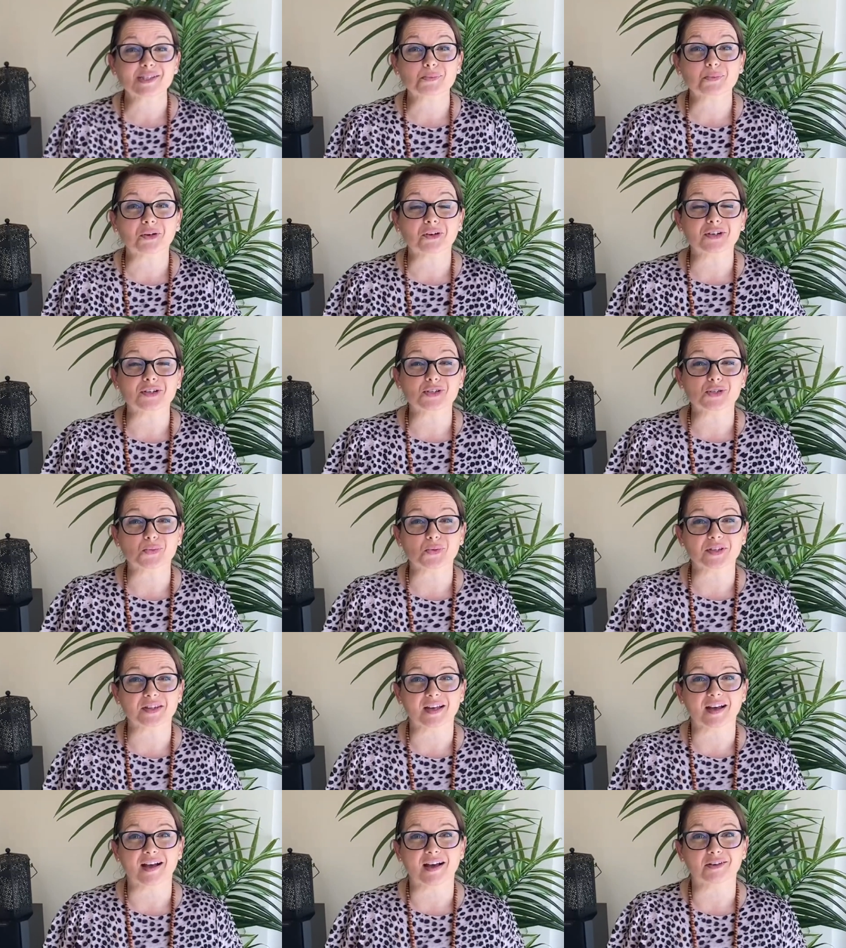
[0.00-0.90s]
experience
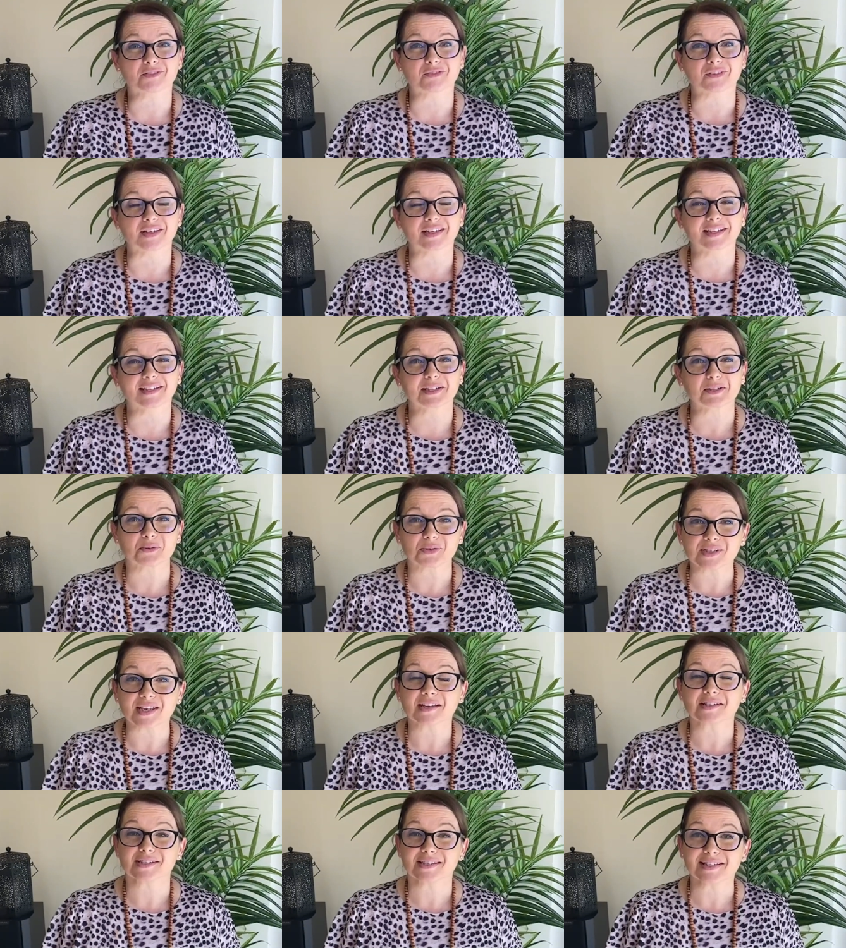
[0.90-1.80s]
with Art for Healing
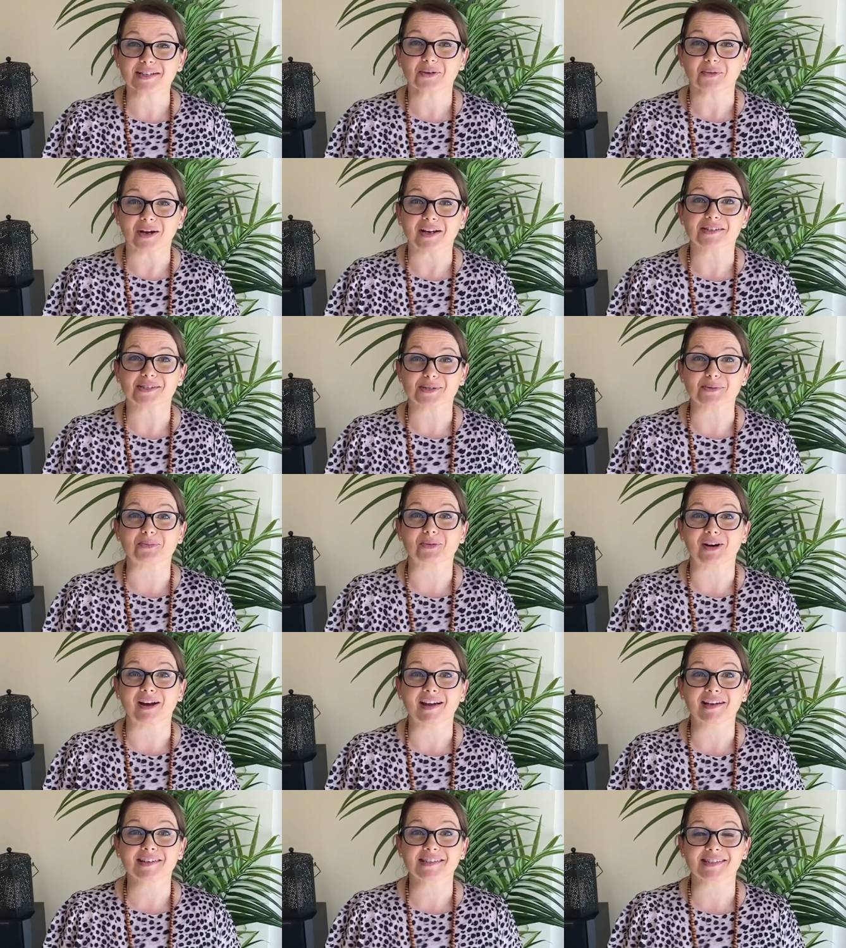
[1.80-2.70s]
was actually quite
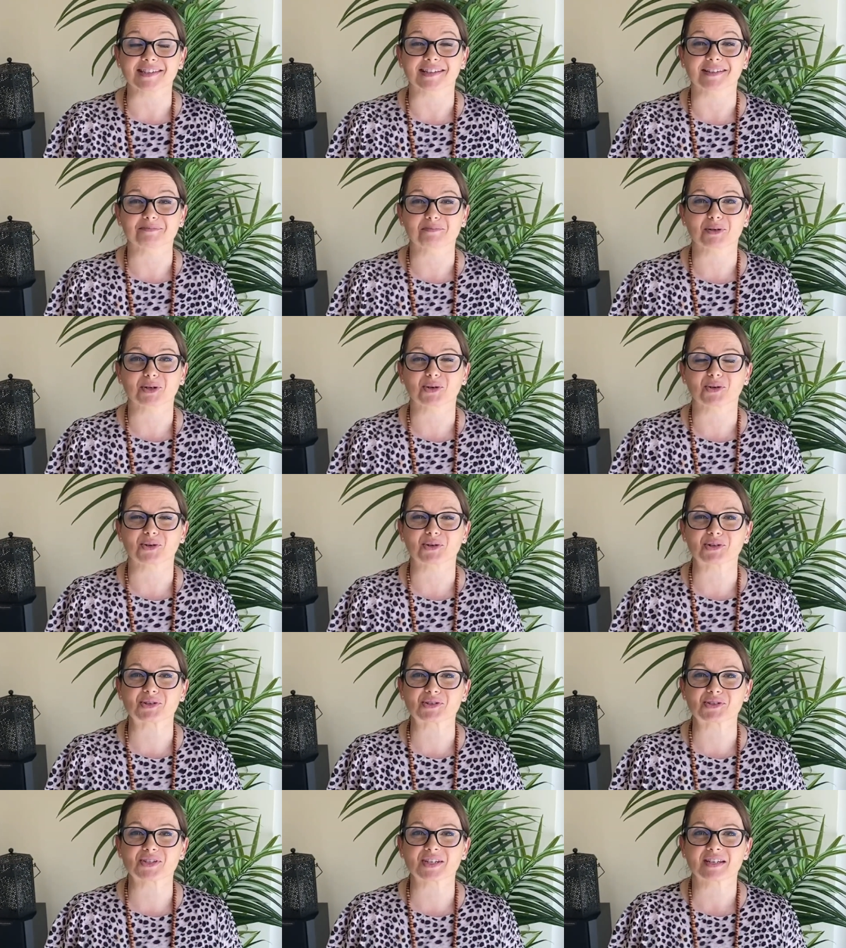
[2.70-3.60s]
surprising
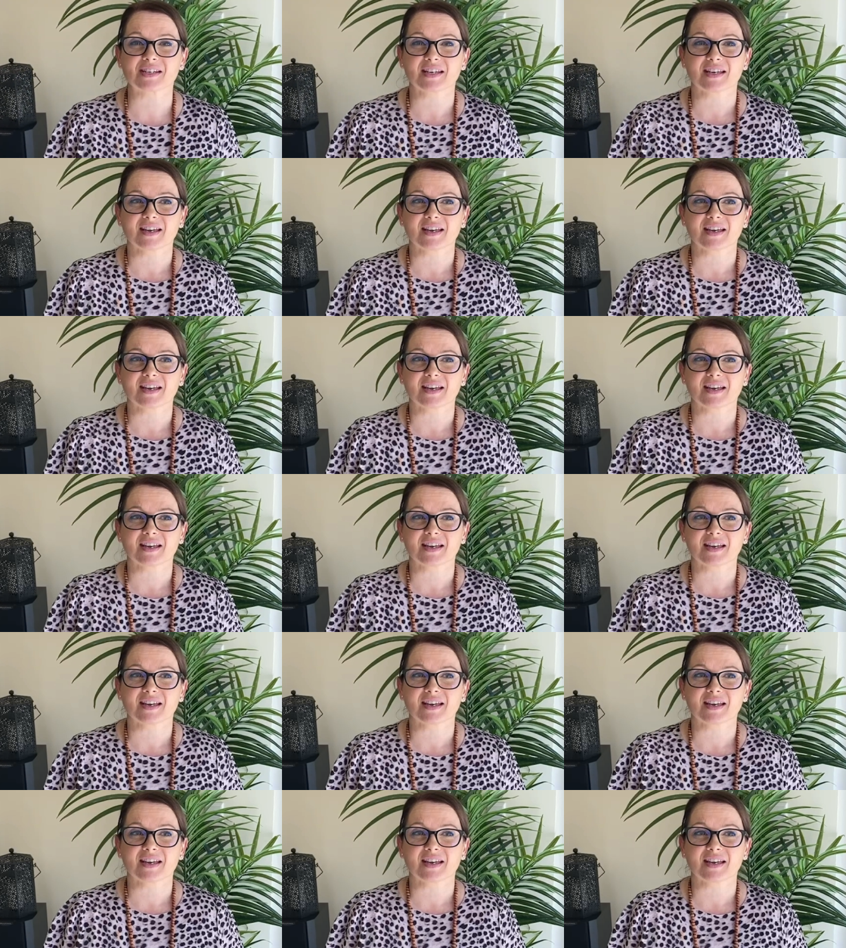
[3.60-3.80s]
because